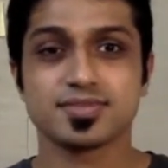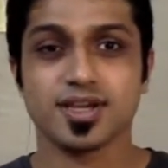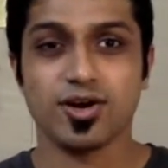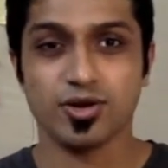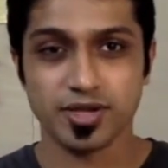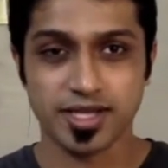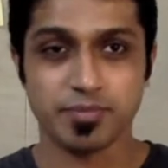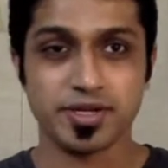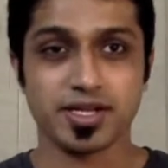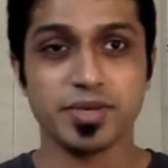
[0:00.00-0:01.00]
Or in a
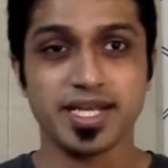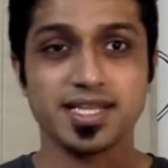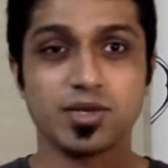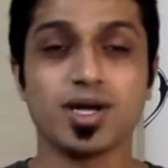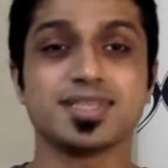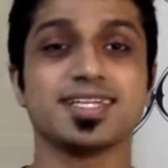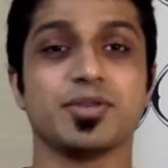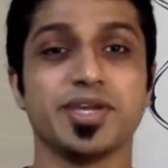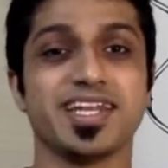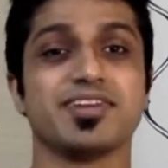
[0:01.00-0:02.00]
prayer meeting, the one thing that
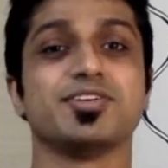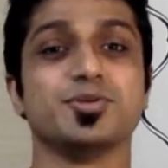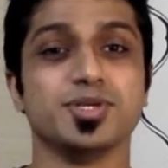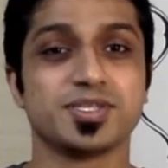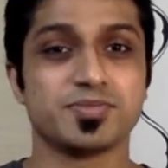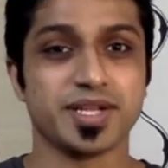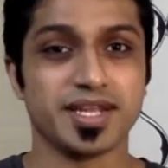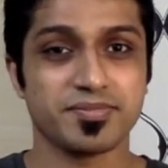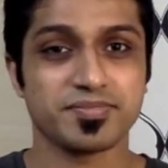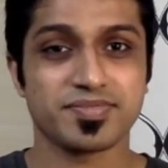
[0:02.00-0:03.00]
we can never do is pray.
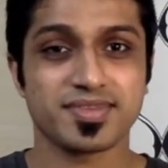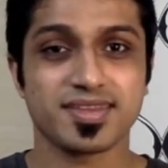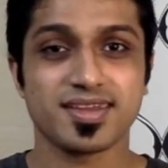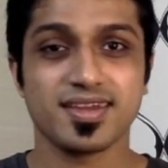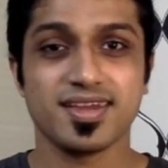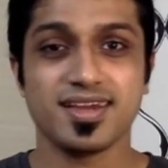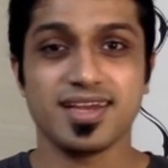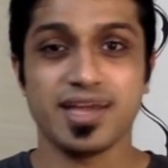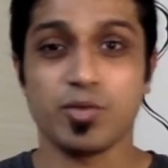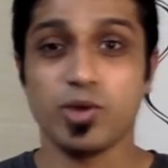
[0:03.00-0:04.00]

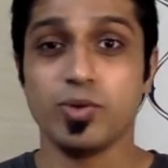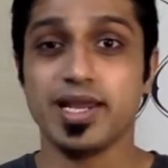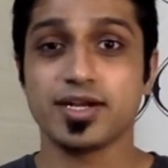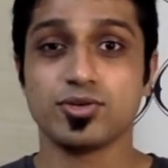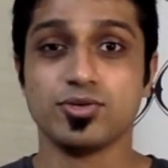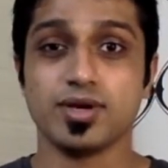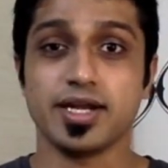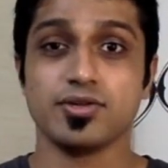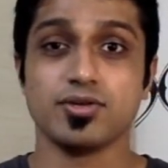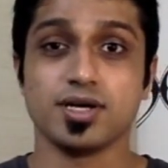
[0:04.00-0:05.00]
Like we're willing to,
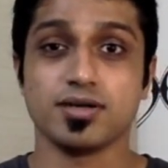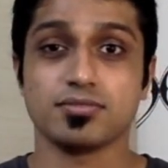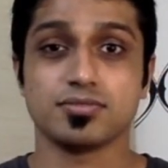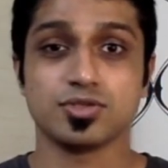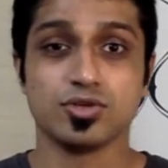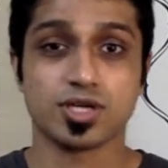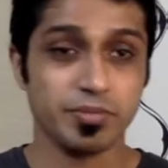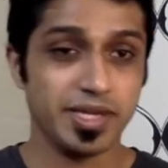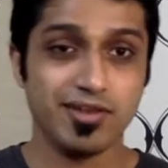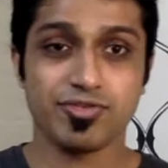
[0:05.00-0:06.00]
cook a
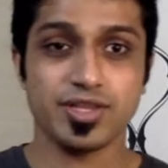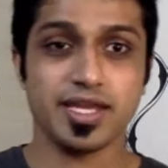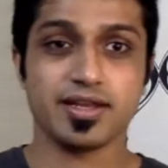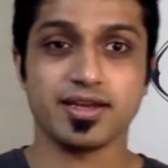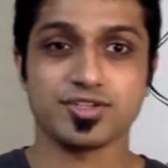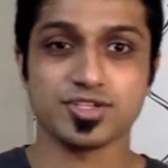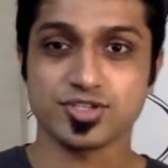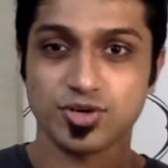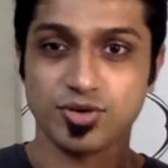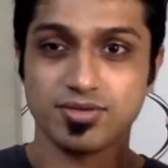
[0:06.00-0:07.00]
meal for the entire church
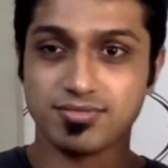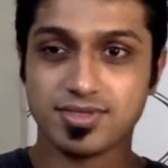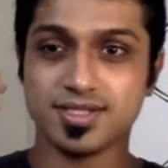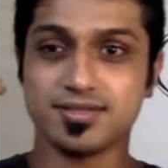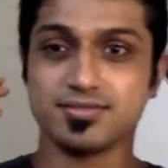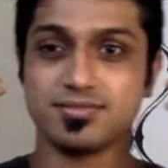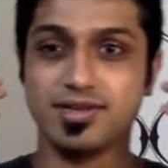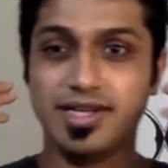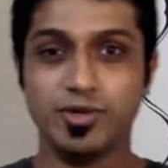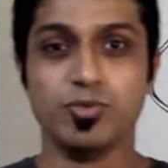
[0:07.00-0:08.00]
or
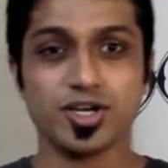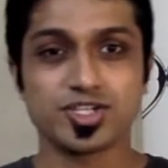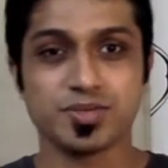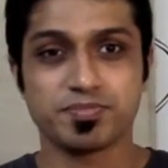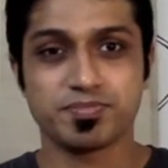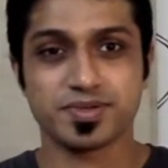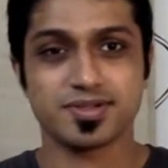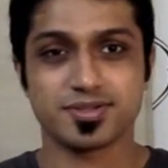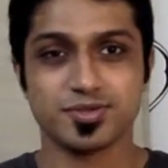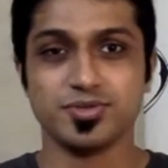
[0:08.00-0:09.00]
lead worship
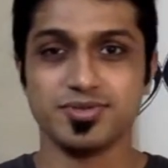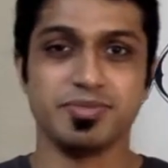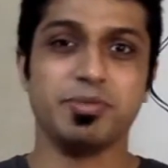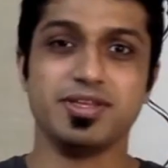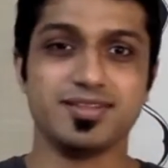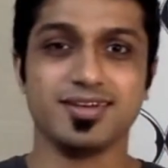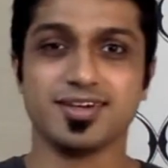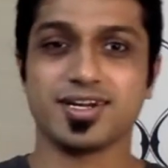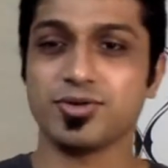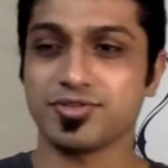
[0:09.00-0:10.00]
to maybe a
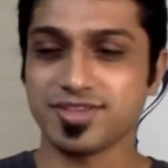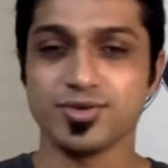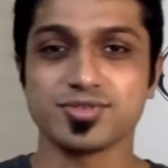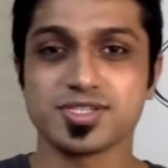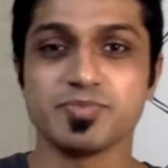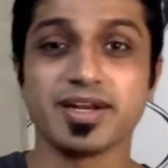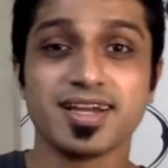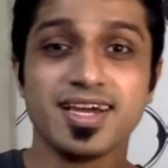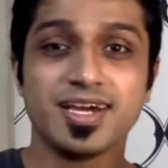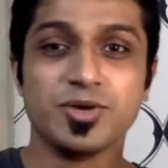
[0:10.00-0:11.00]
crowd of thousands, but
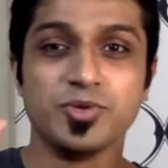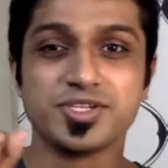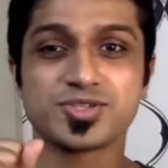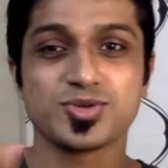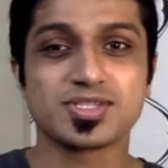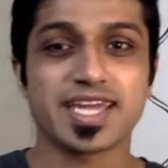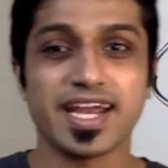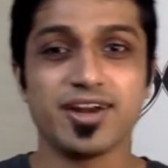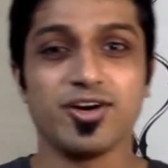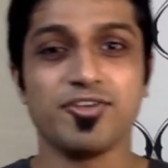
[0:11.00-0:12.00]
we're just so
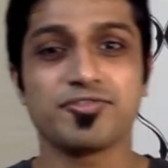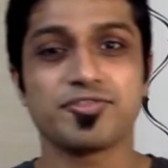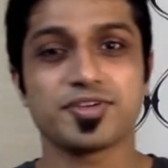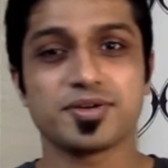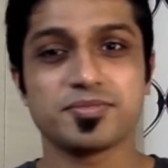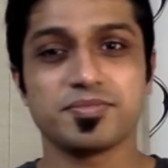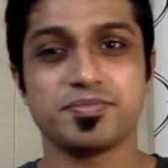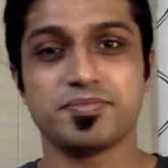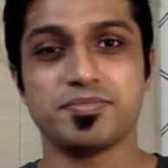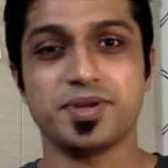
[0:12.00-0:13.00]
scared of
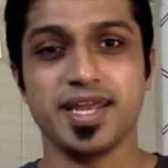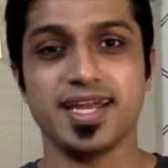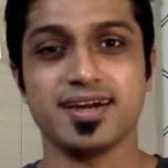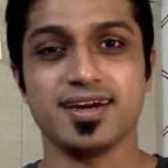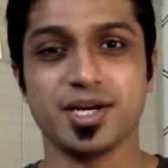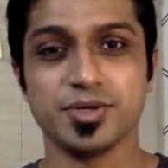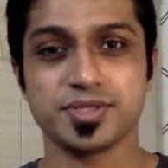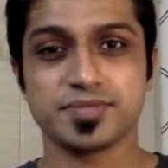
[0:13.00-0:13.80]
praying aloud.